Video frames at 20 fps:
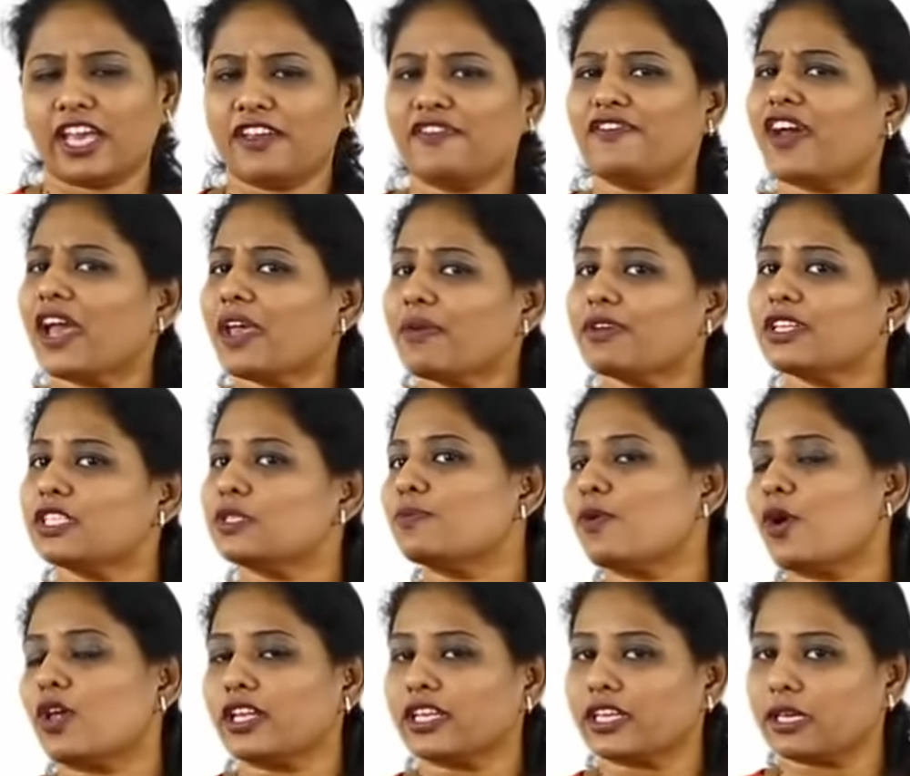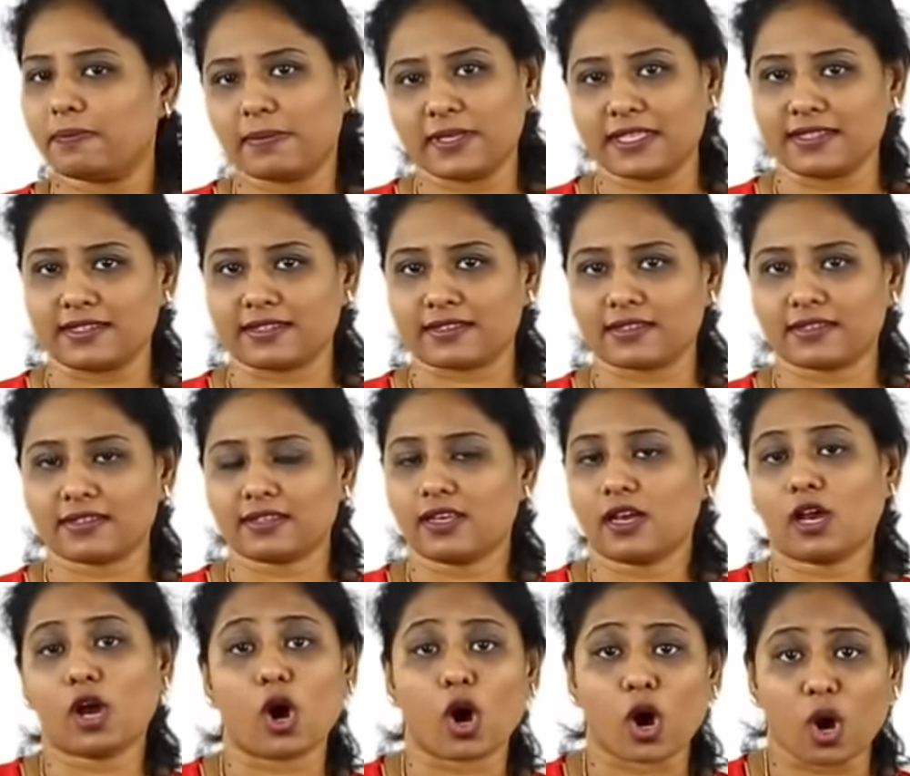If I were a small little business,
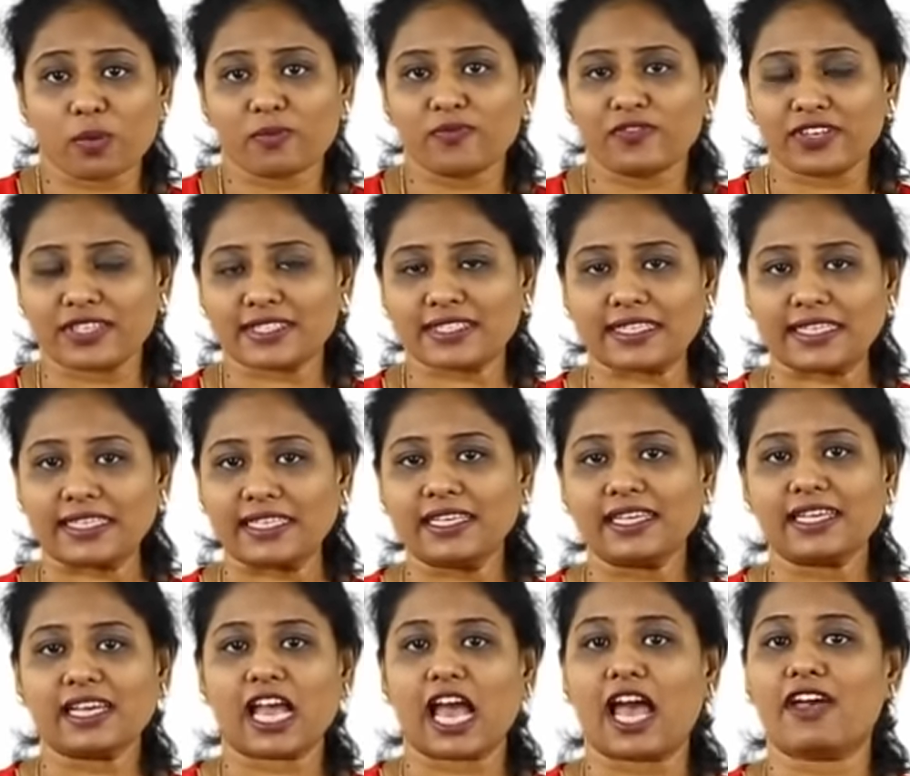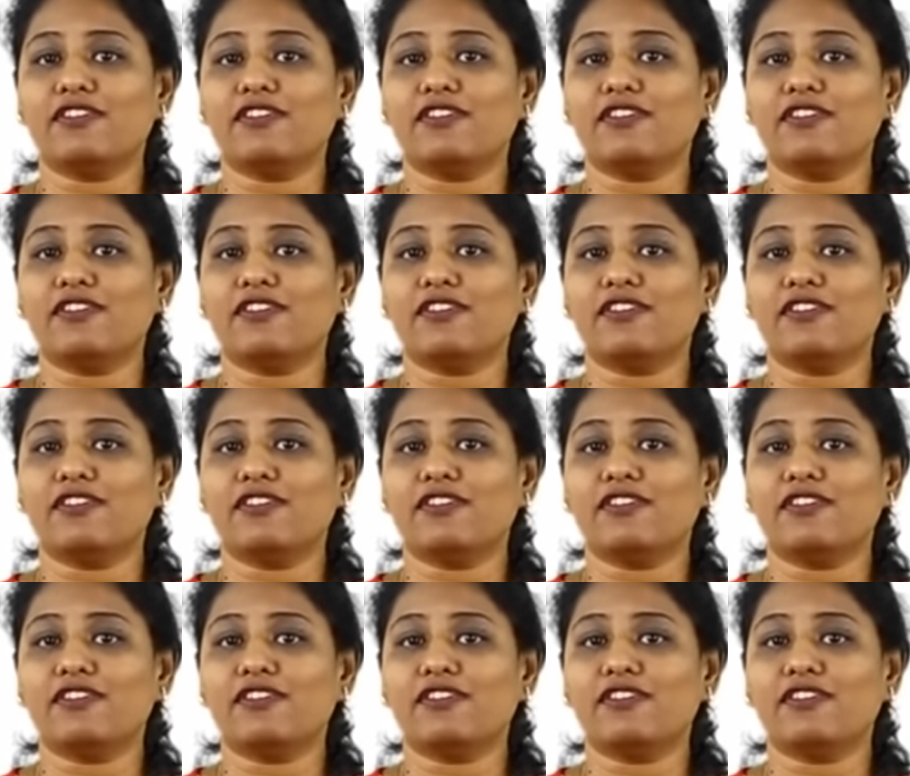obviously,